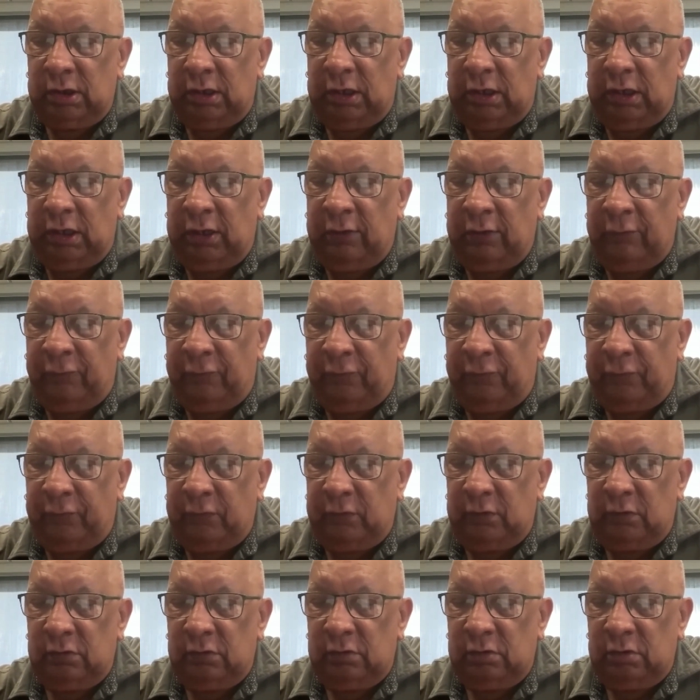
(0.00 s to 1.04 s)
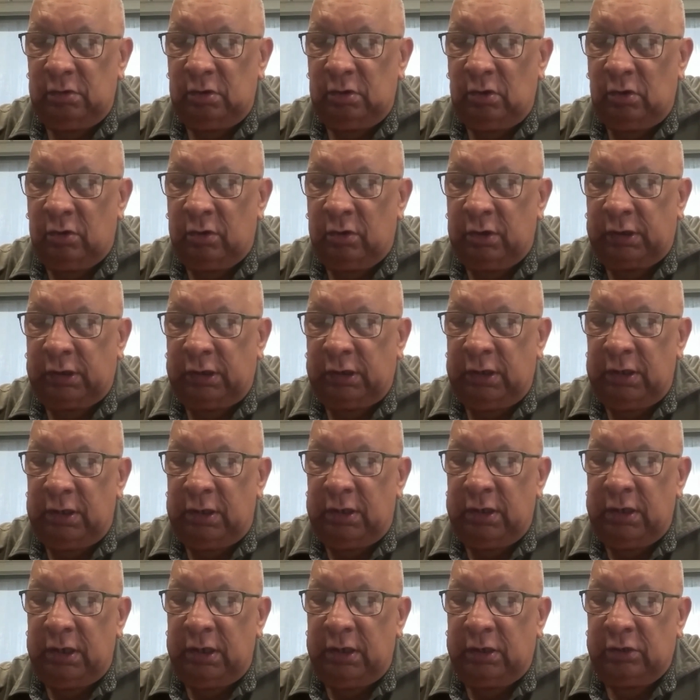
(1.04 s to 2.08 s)
if
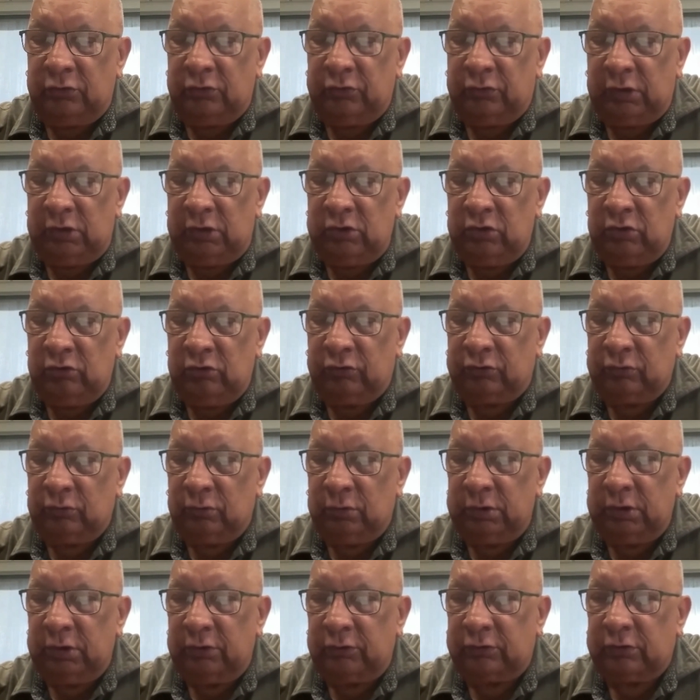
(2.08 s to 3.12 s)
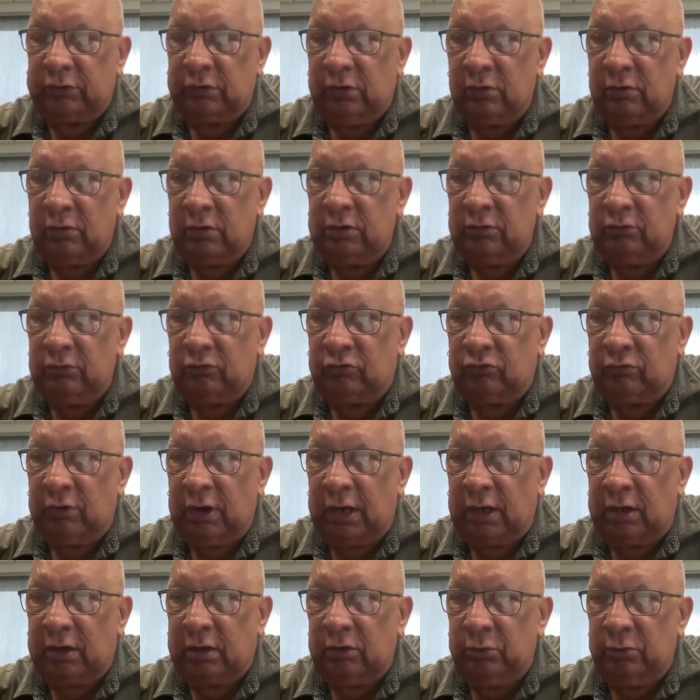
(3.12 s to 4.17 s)
Hurricane Lee continues on its current
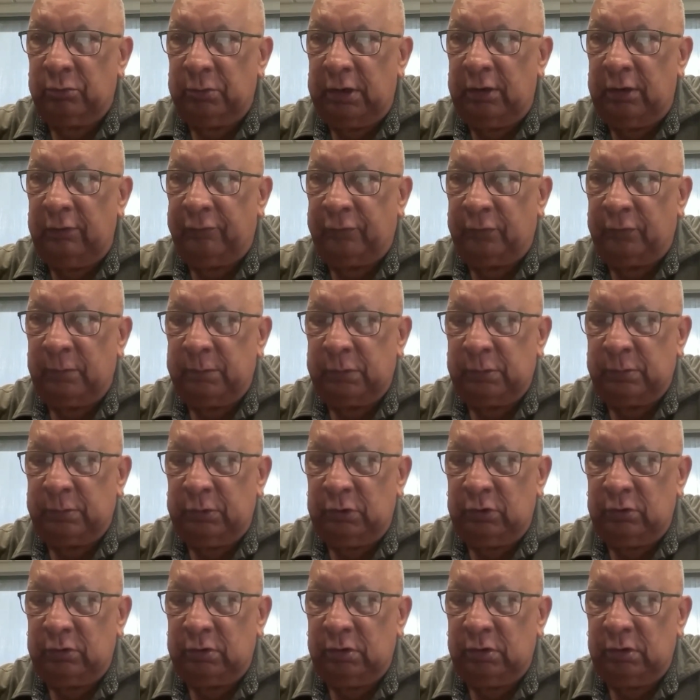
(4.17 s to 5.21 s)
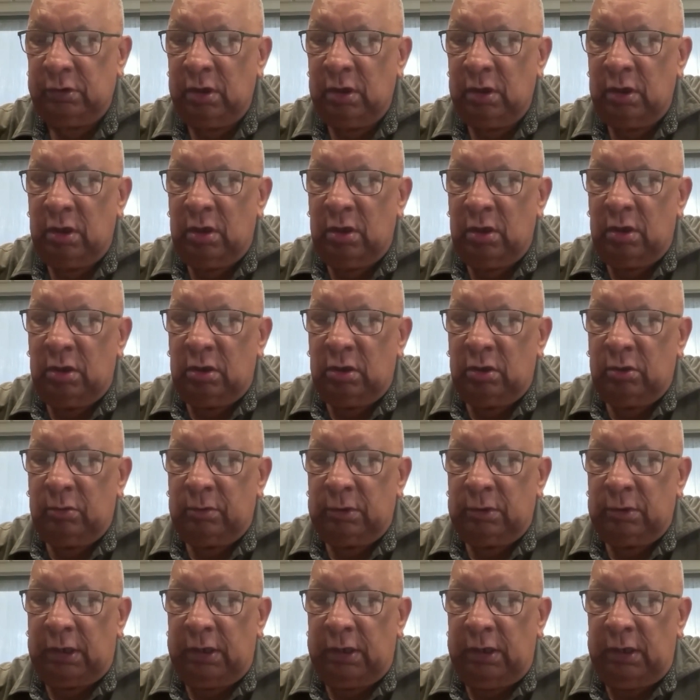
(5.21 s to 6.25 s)
track away from Bermuda,
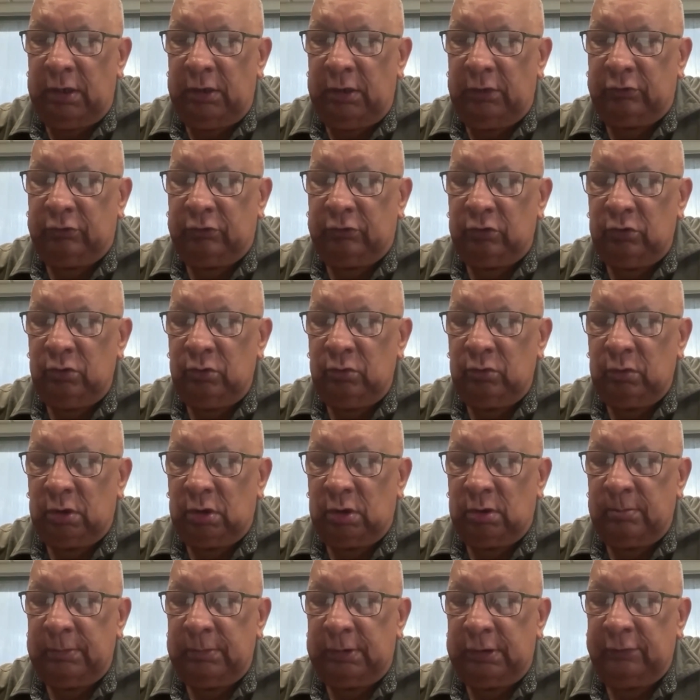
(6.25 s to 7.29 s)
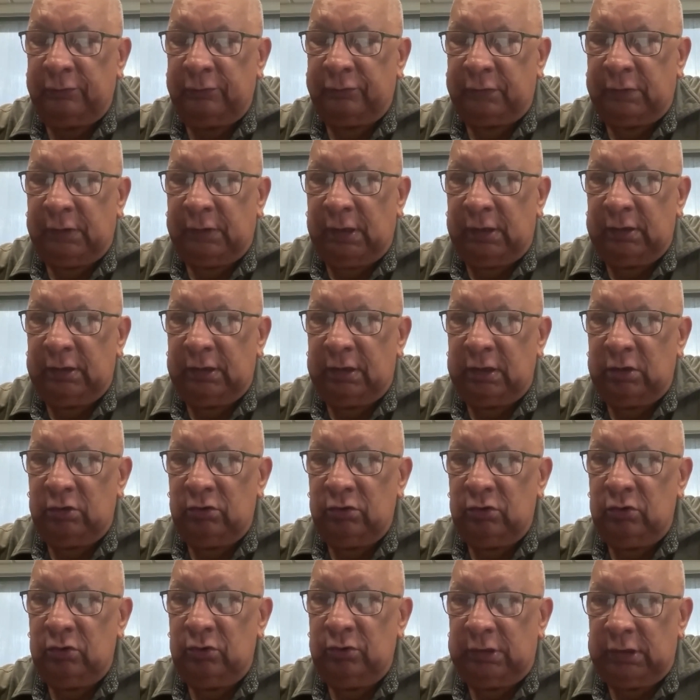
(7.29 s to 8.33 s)
we're likely to lift that at
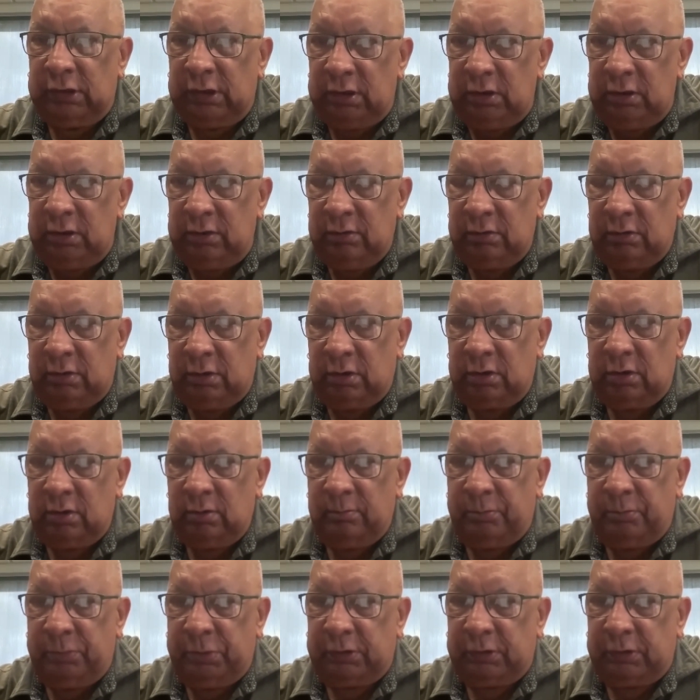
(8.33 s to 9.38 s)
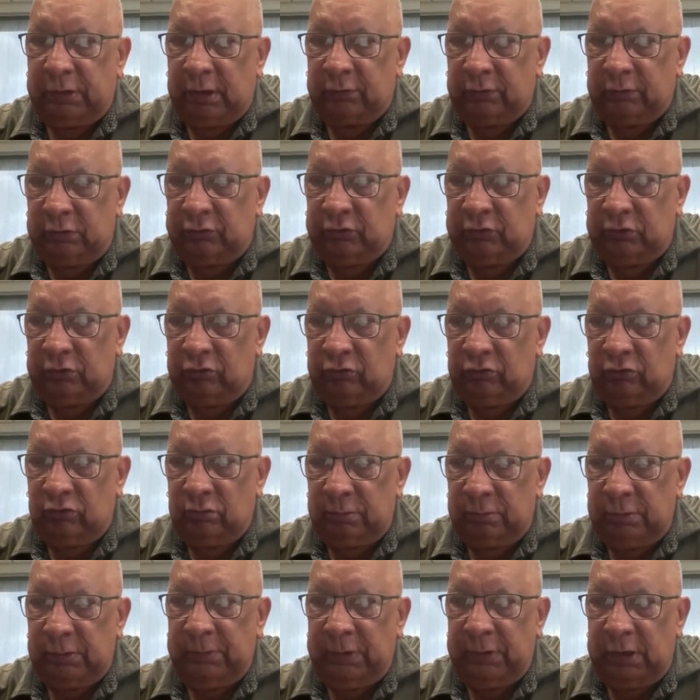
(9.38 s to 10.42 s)
noonday, but that decision
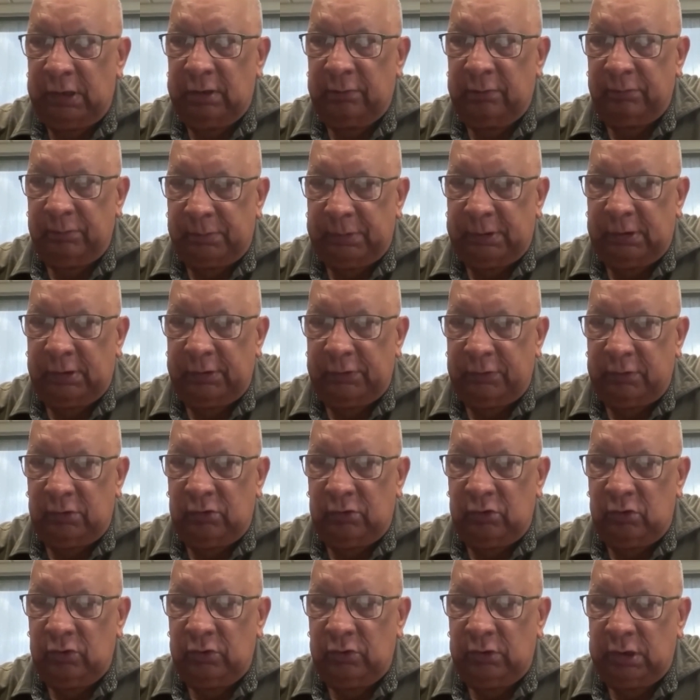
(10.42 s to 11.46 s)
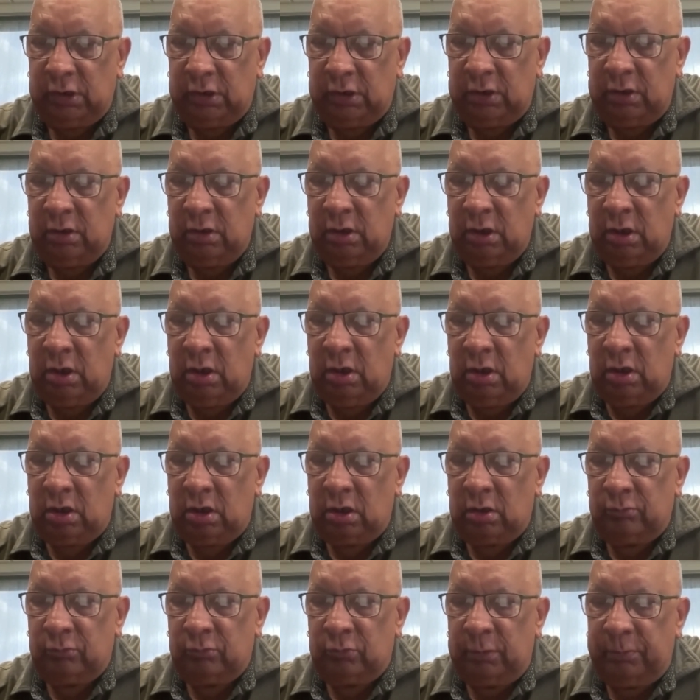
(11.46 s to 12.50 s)
will be made by the noonday
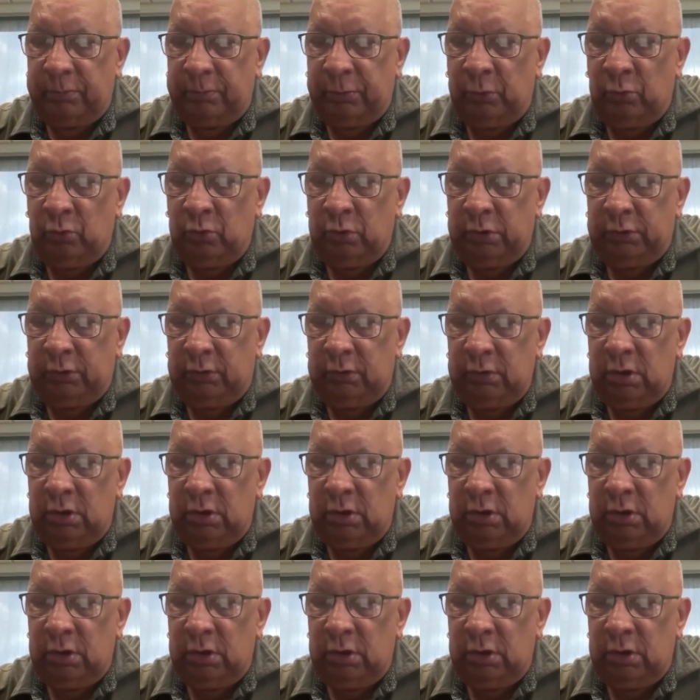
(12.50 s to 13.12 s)
report.